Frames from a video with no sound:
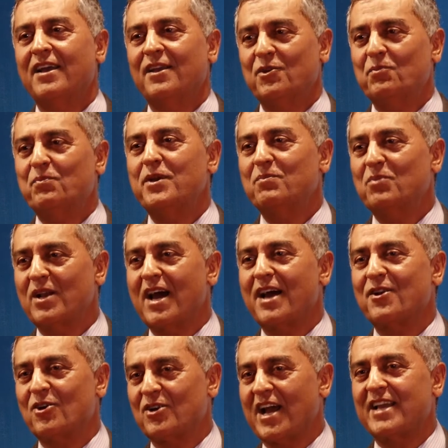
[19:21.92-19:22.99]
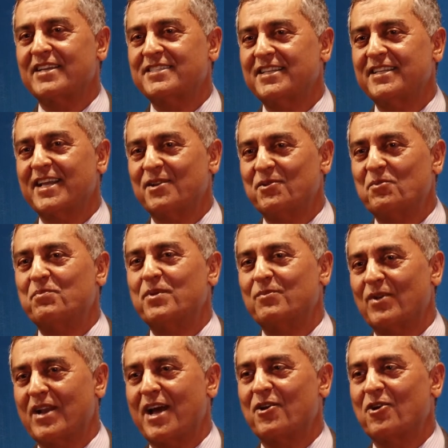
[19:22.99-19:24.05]
I see that you
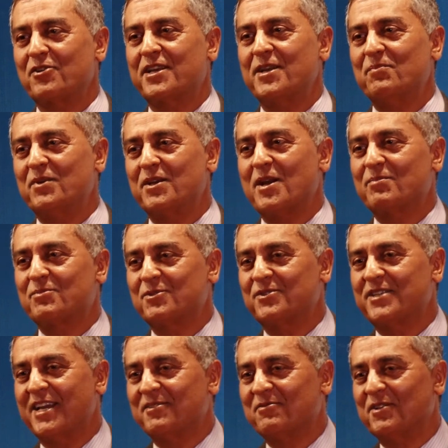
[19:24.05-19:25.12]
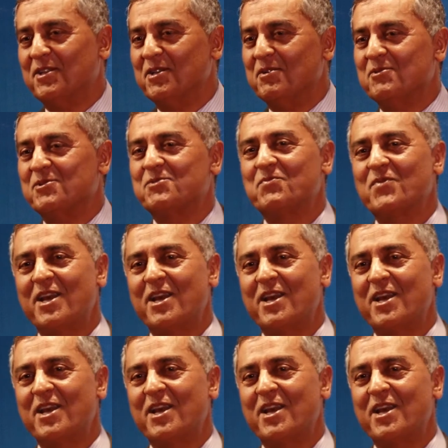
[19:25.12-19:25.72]
people are not keeping up to date with news.